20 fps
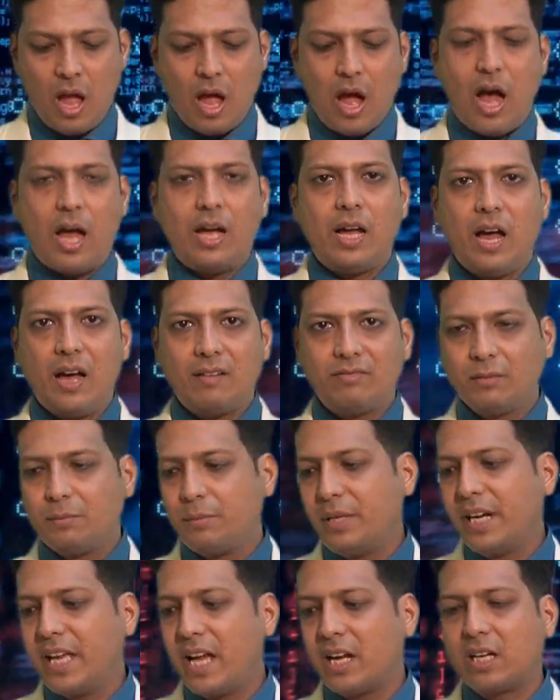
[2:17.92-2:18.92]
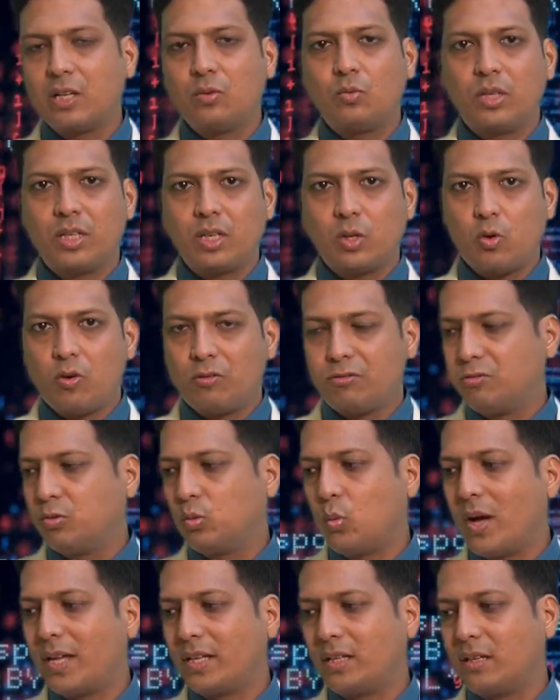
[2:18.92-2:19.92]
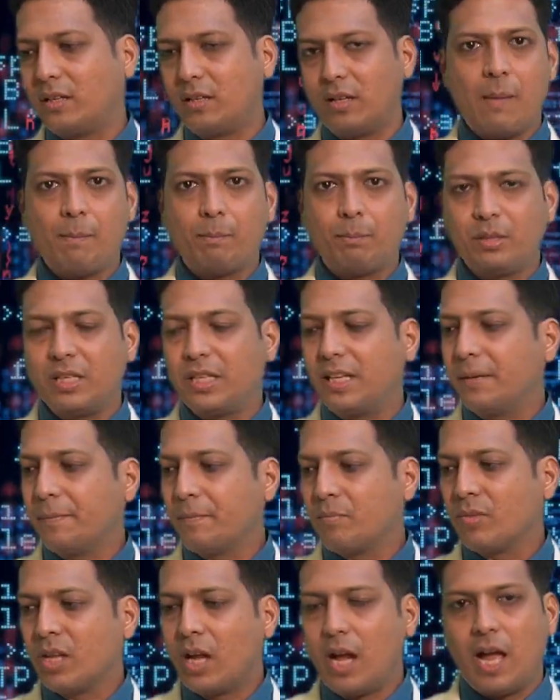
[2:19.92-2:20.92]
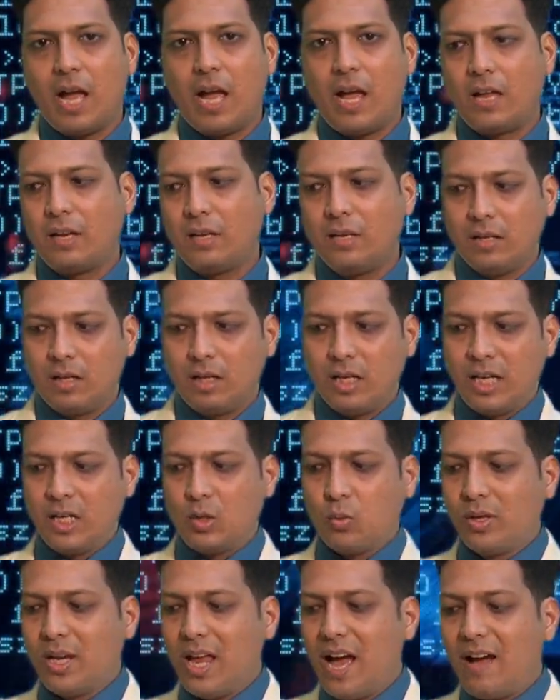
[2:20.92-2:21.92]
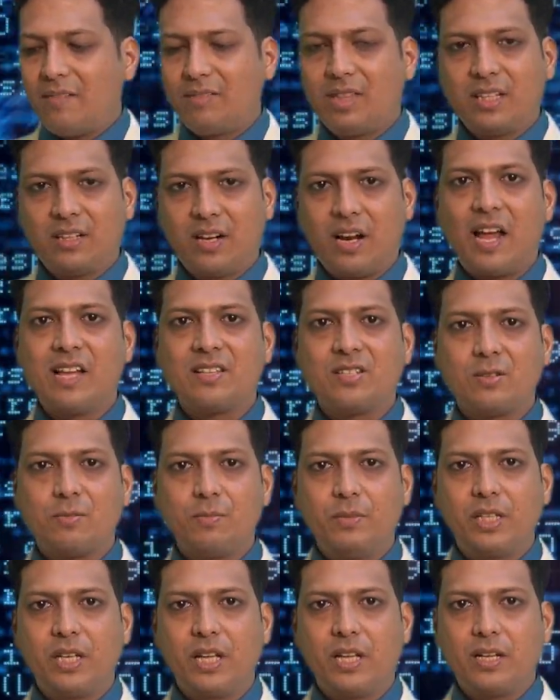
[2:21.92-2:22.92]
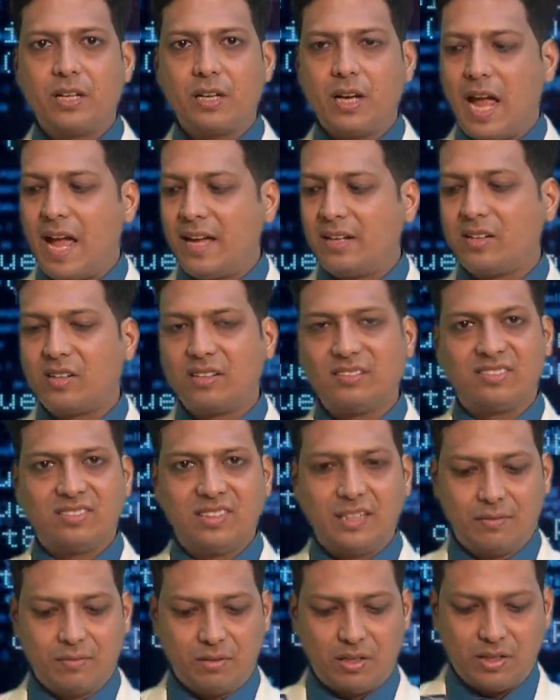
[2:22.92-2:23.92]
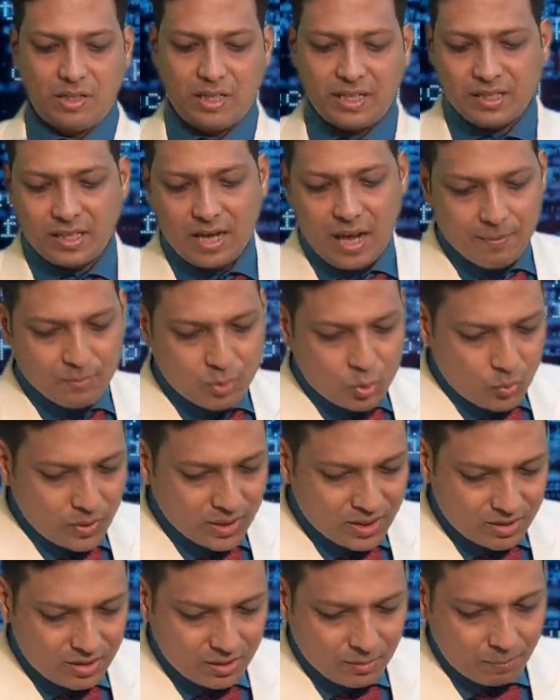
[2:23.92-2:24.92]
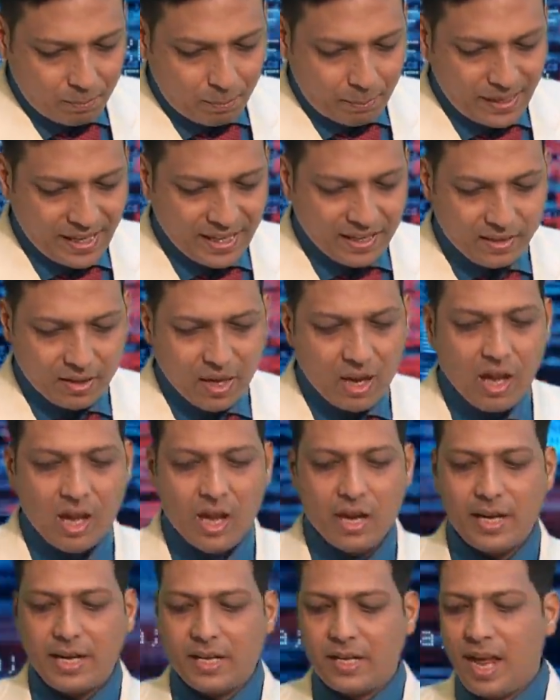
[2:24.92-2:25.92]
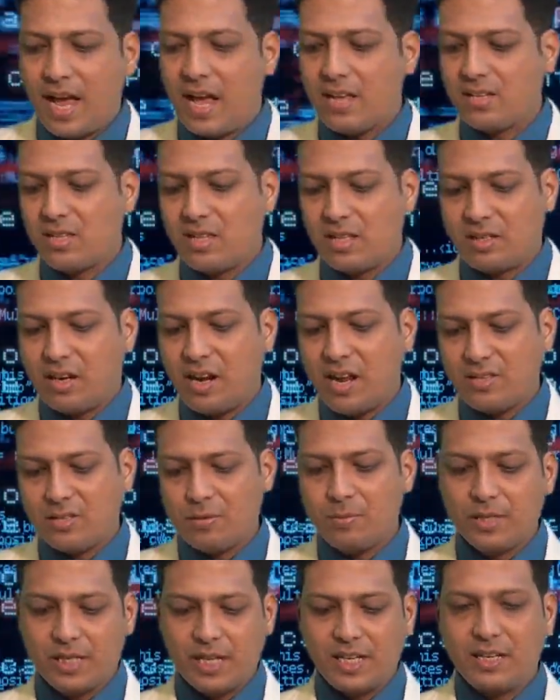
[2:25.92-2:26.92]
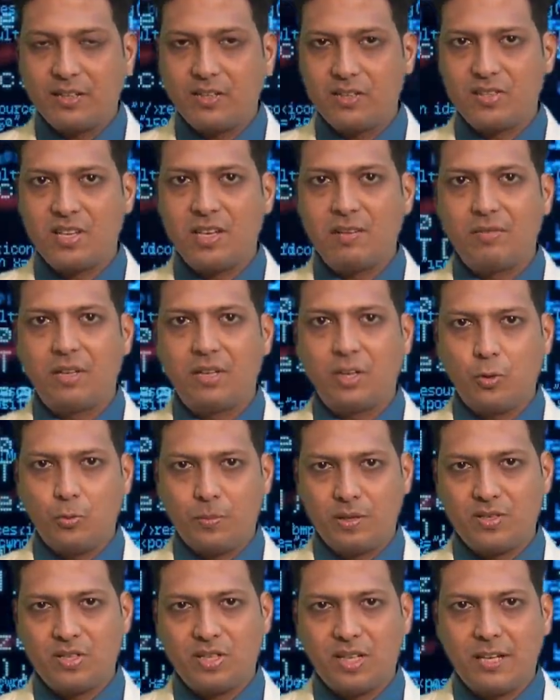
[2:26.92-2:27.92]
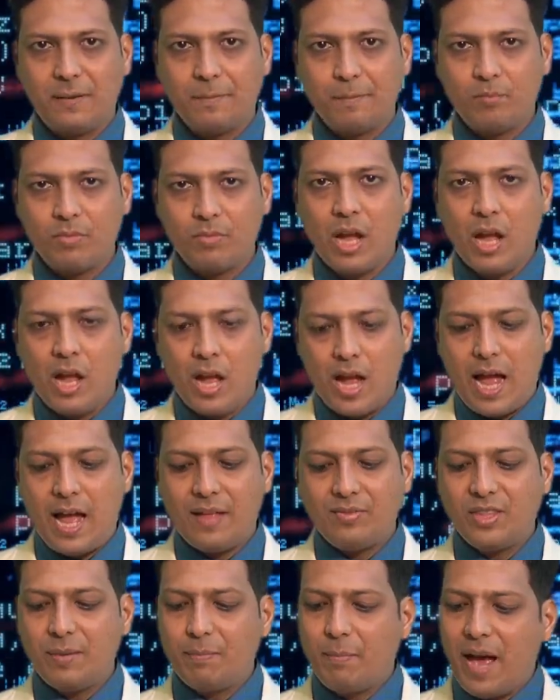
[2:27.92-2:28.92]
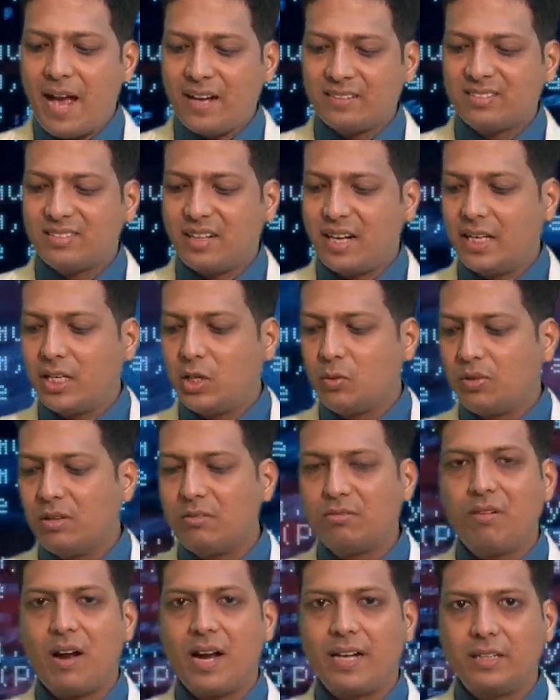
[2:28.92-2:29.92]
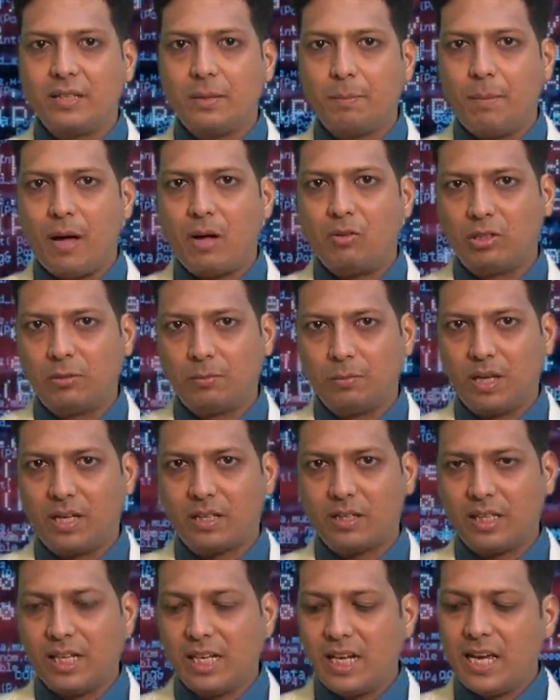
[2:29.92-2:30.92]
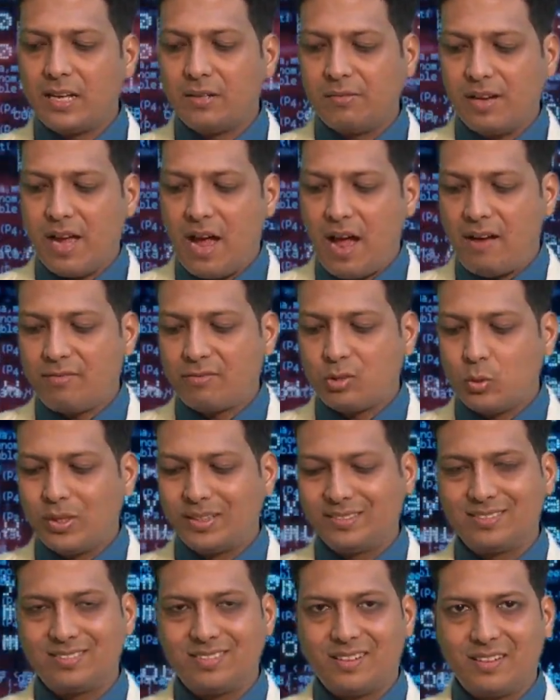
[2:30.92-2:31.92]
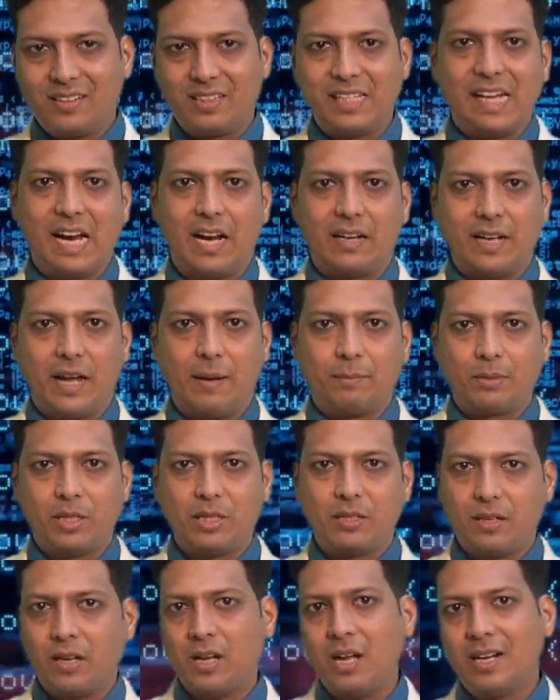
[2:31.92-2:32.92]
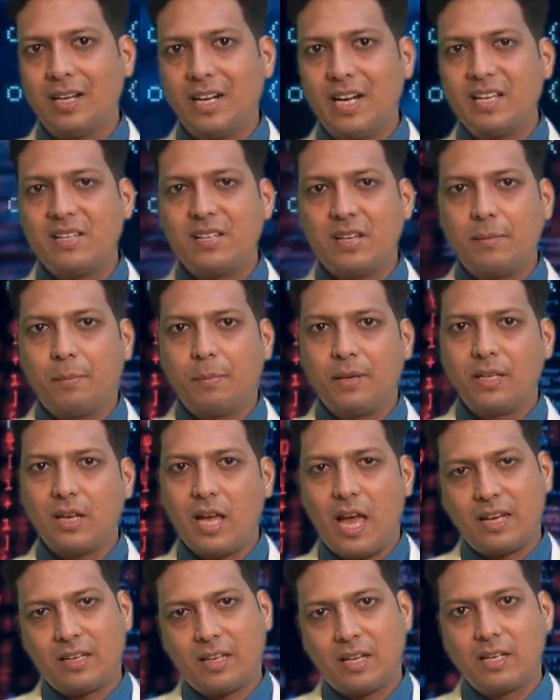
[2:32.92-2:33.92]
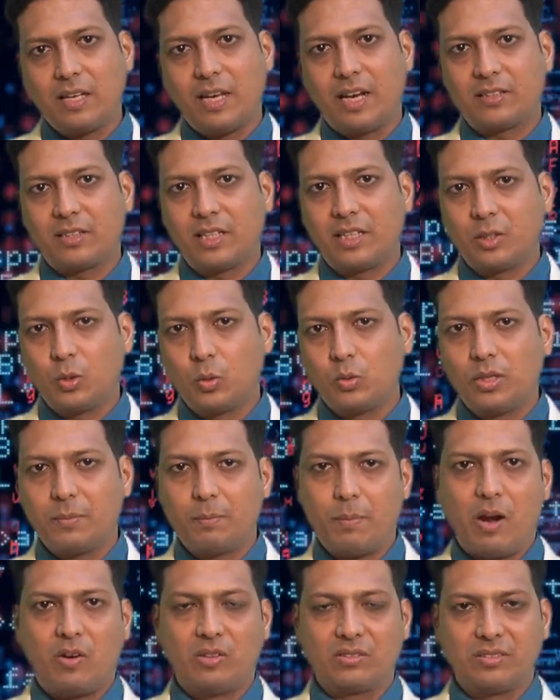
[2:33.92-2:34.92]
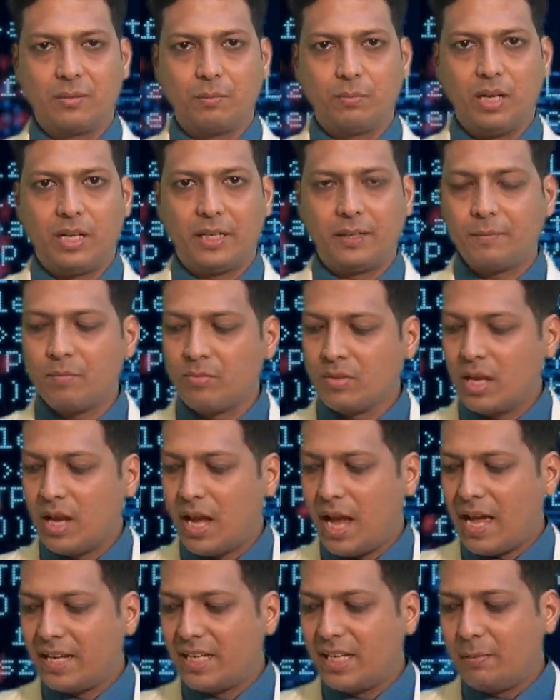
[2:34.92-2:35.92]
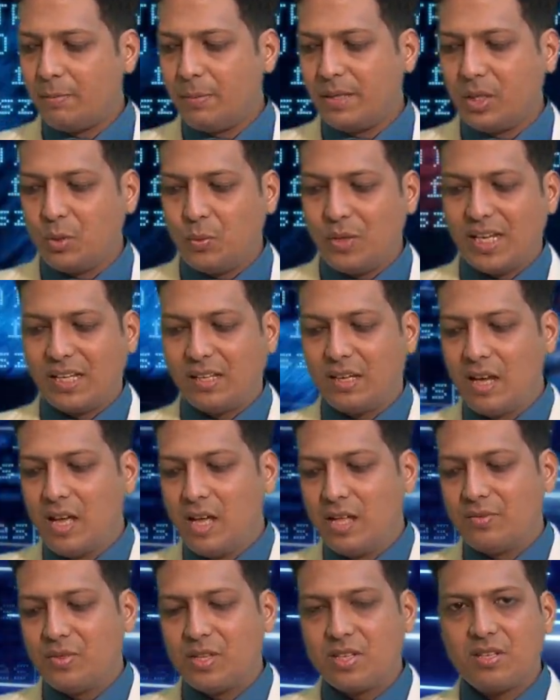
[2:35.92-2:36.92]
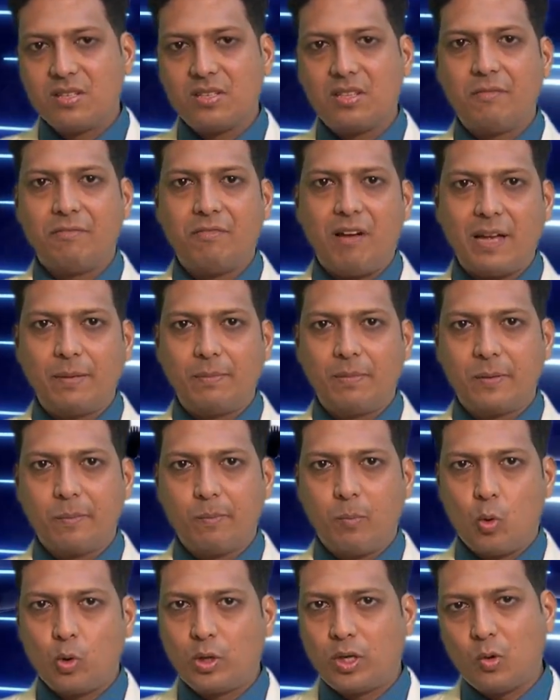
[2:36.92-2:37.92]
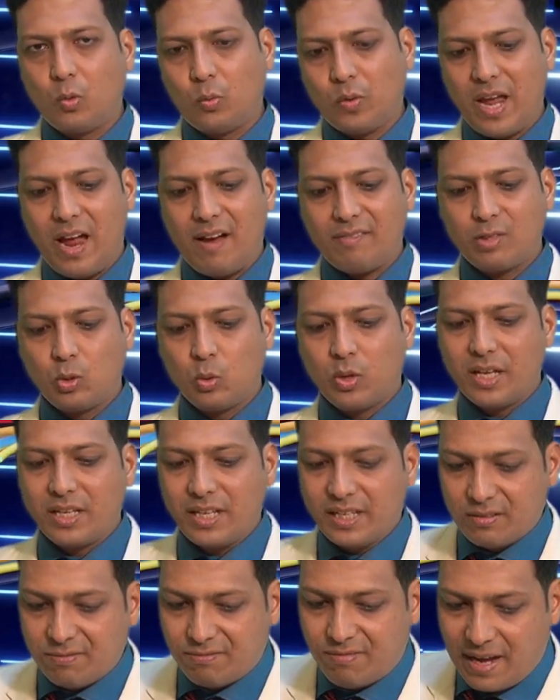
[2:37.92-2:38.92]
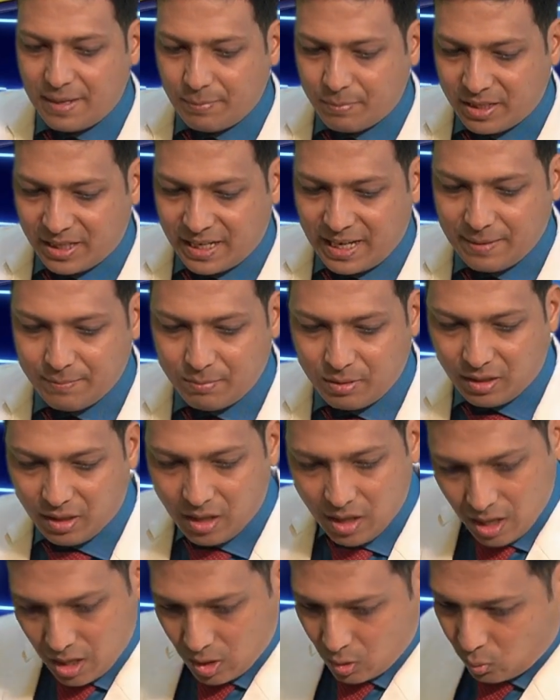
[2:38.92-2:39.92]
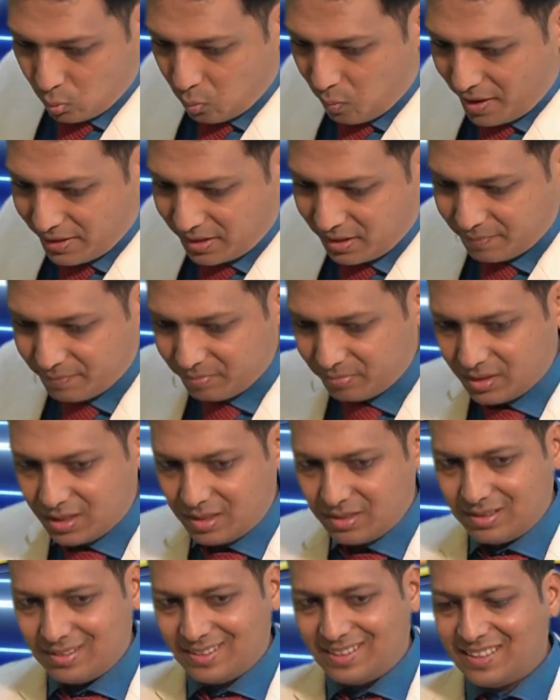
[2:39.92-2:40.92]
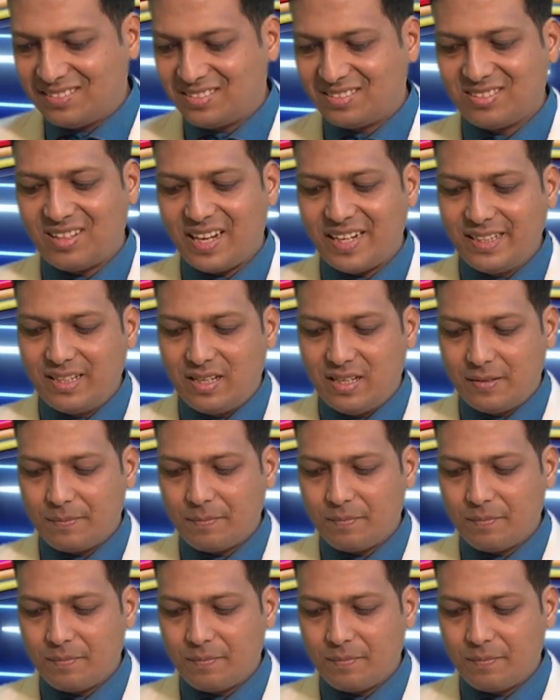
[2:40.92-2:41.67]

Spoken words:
I have a media converter of one company and it will have the transmitter and receiver. It comes with the pair. It has the transmitter and receiver, you may see. And the back side you will find the power plug. Here we have to insert the adapter DC pin and connect it to the power supply. And in between, this is the fiber port. We have to connect fiber cable, one this side